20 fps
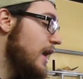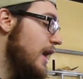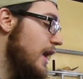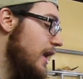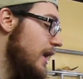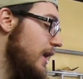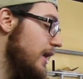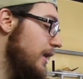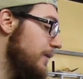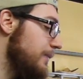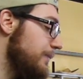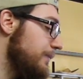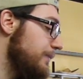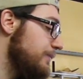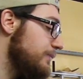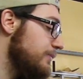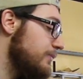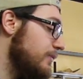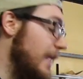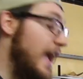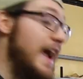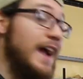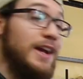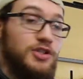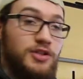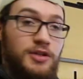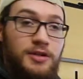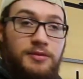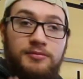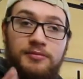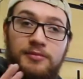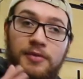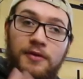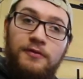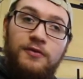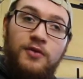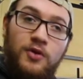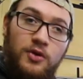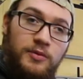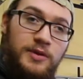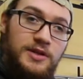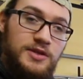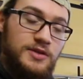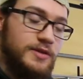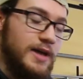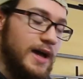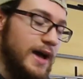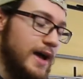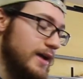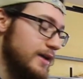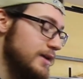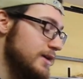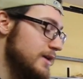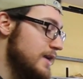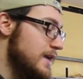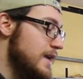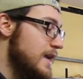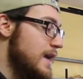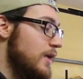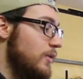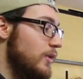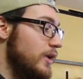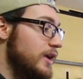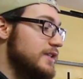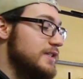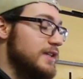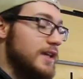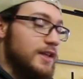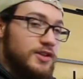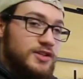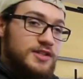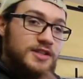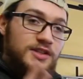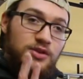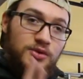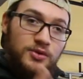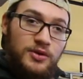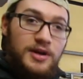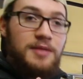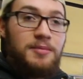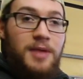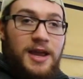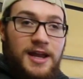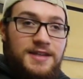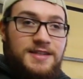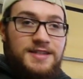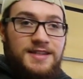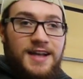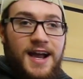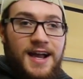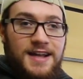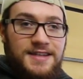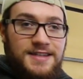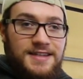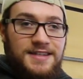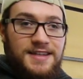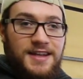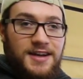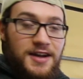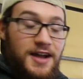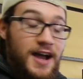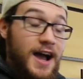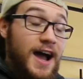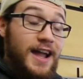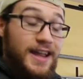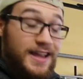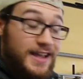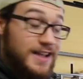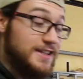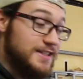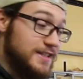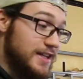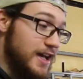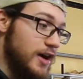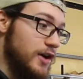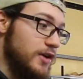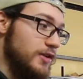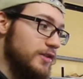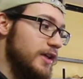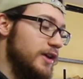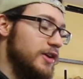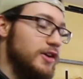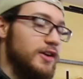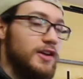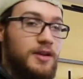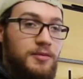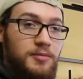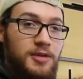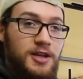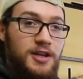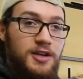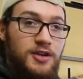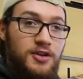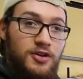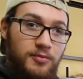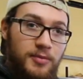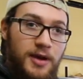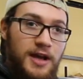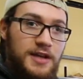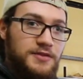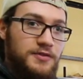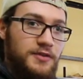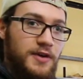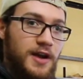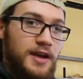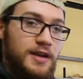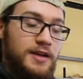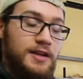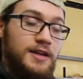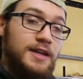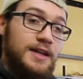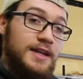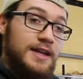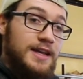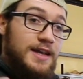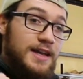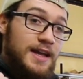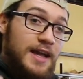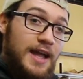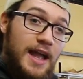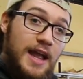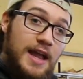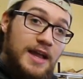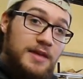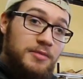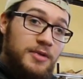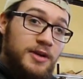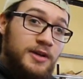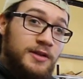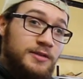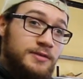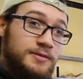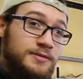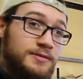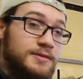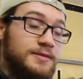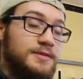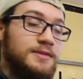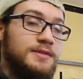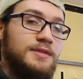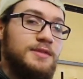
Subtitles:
actually, before we do that, I want to say there's 3 main sizes that I can tell that are going to be your best friend. 8 mil,